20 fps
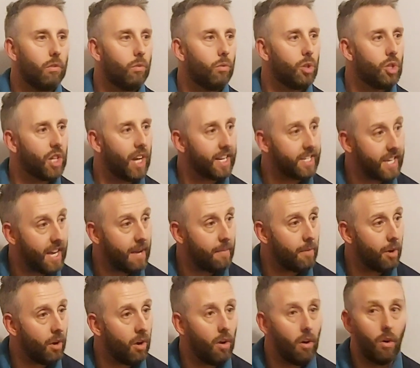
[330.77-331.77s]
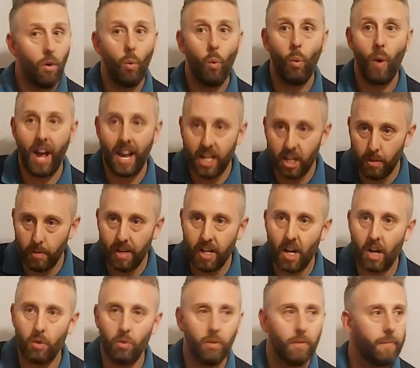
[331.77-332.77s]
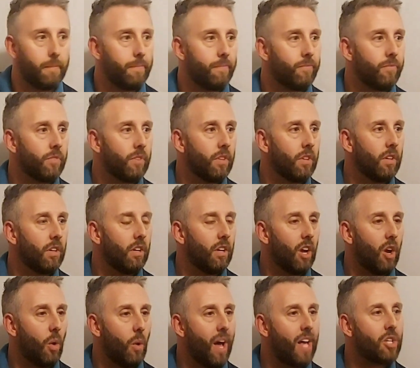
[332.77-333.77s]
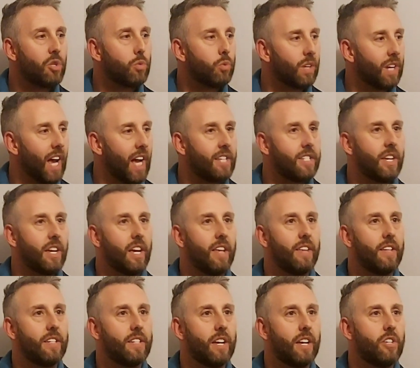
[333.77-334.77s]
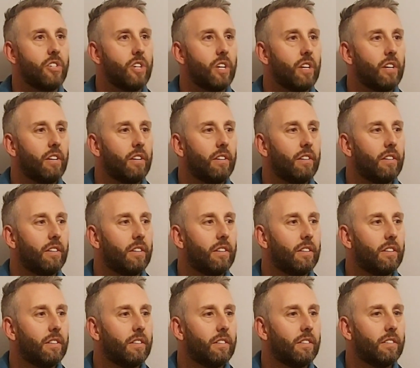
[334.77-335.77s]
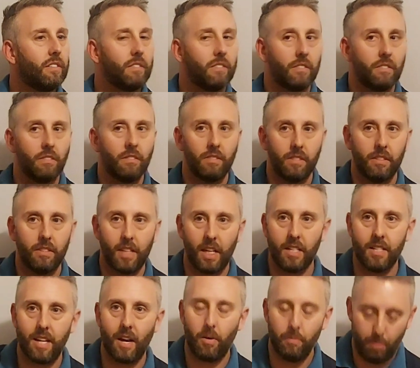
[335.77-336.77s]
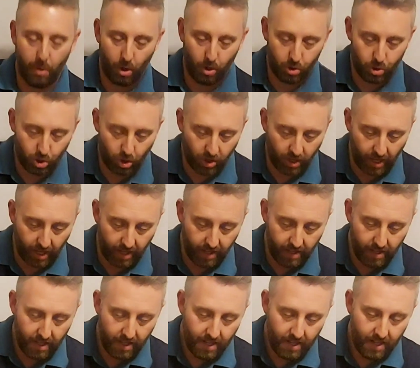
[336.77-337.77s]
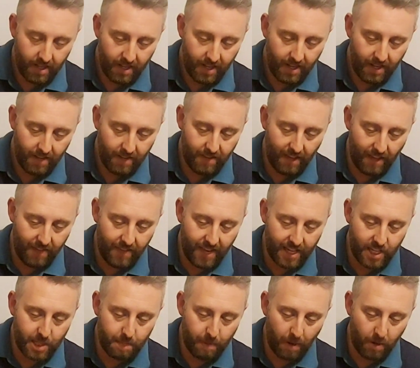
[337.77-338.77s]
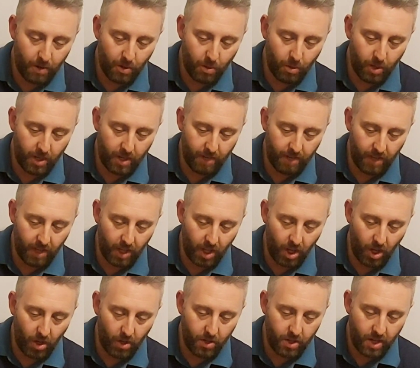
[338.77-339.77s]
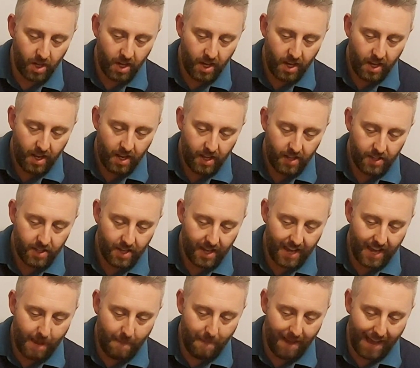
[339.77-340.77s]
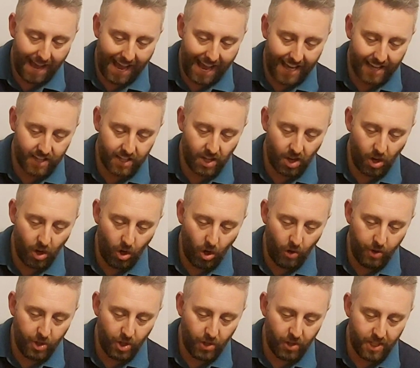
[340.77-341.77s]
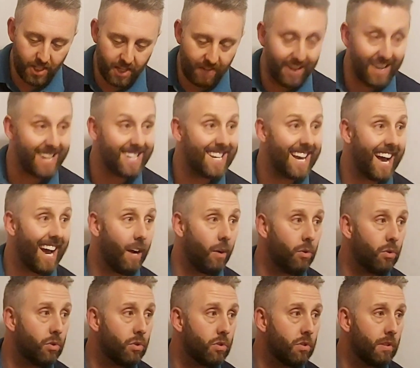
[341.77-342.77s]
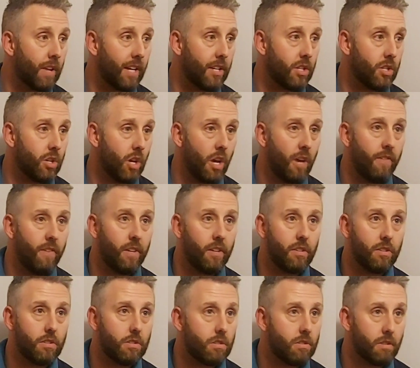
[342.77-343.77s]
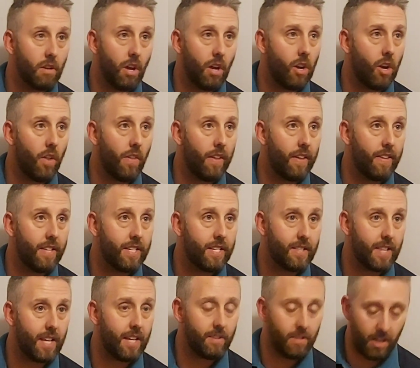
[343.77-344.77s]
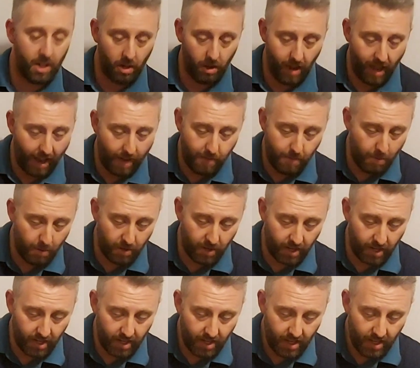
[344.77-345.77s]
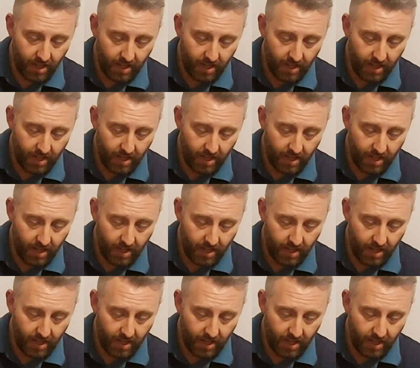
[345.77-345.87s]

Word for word: Would you like to hear more? Where can we go? Who else would like to hear this teaching? That's how Paul's done it. Then they spoke the word of the Lord to him and all the others in his house, our servants and all, the, you know, everybody.